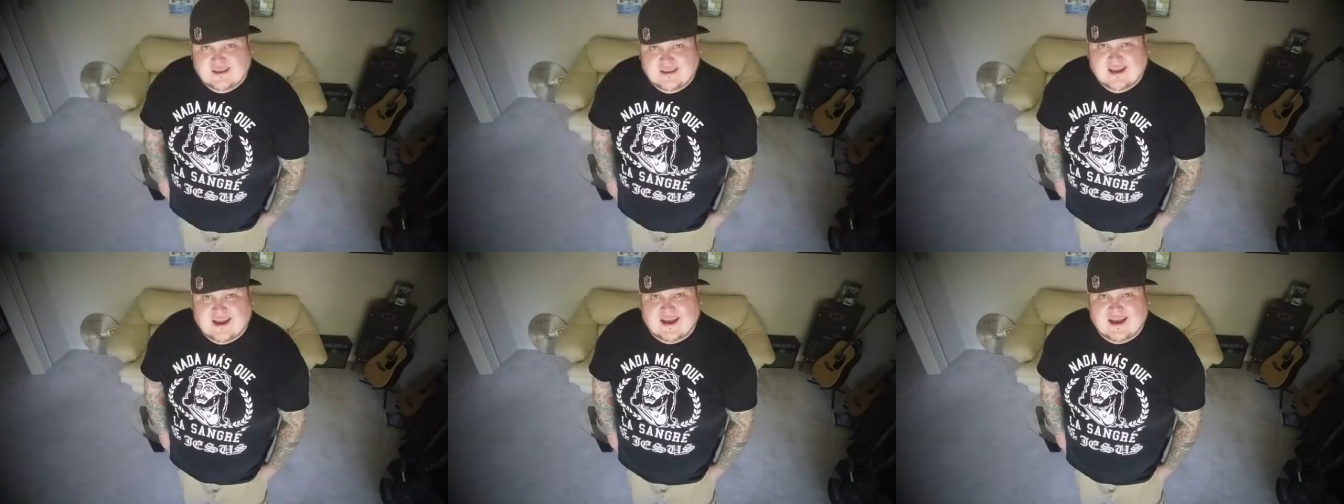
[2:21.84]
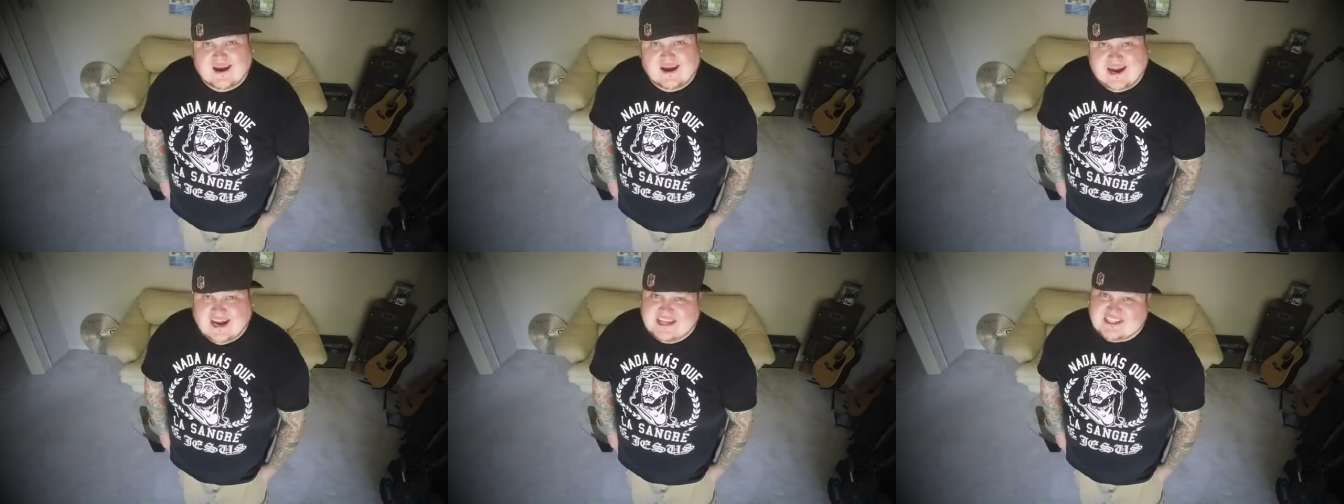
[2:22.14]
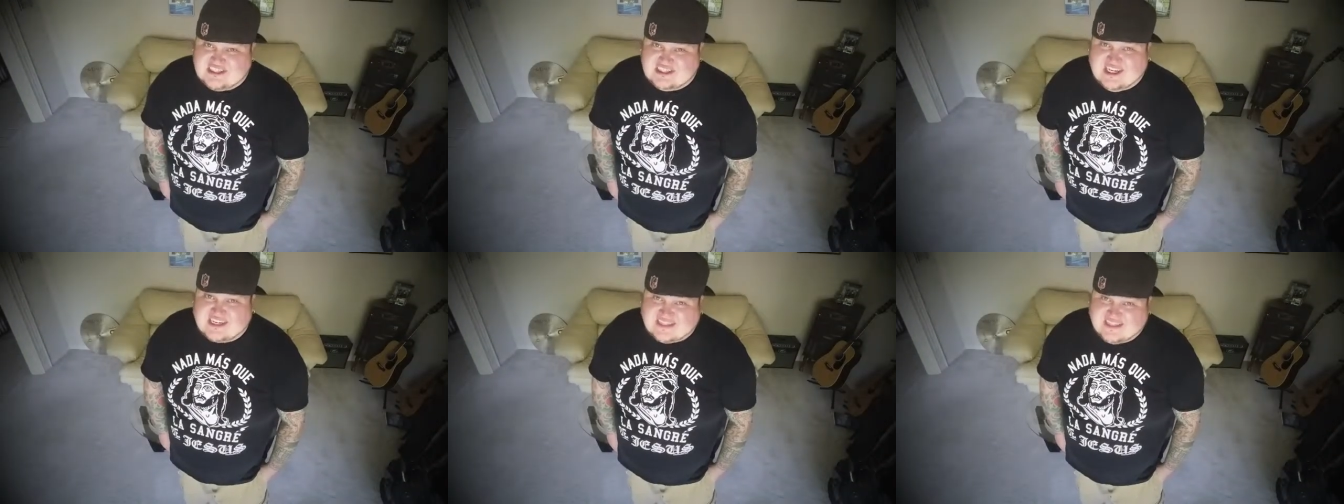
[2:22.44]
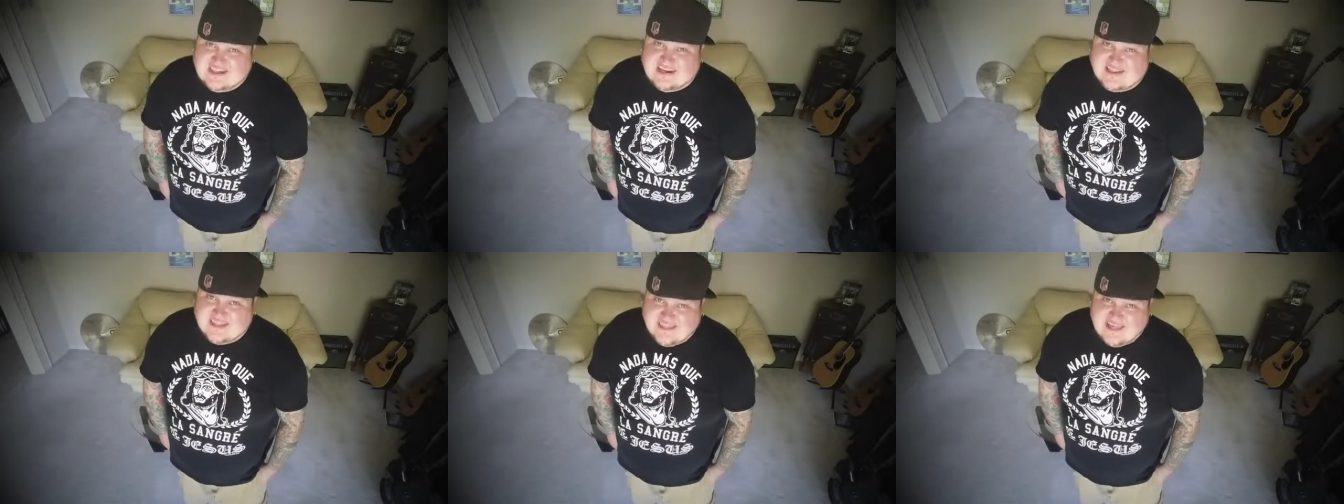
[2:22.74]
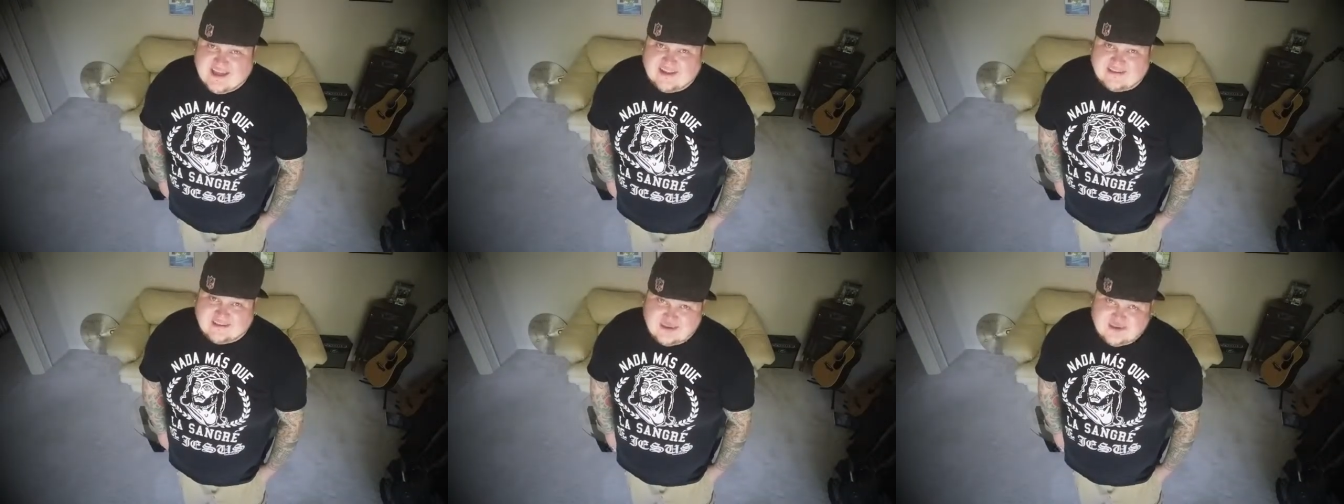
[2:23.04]
Yeah, I checked into
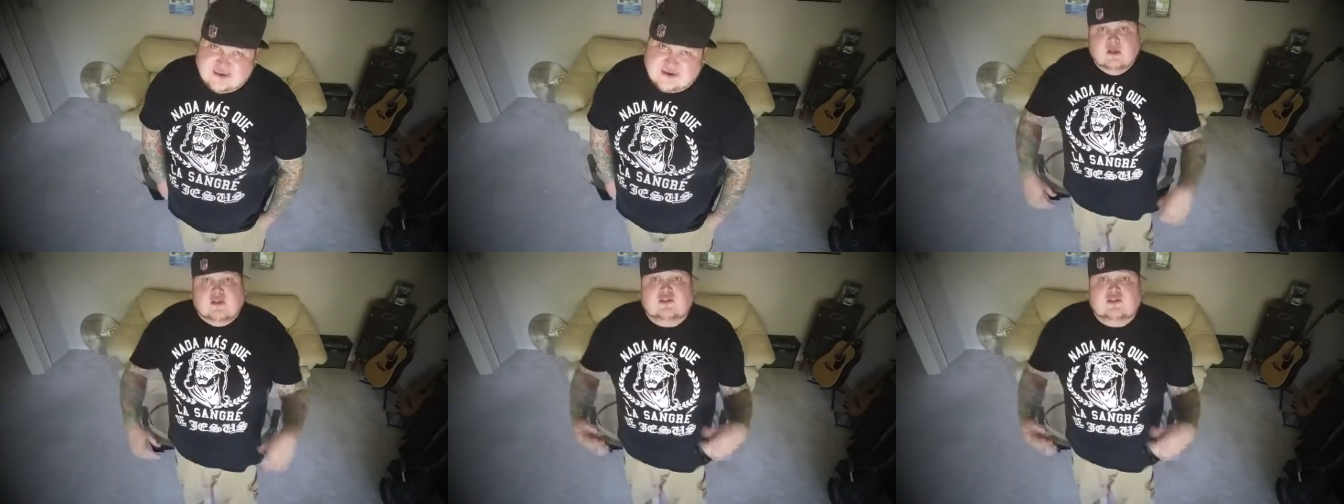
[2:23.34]
that too.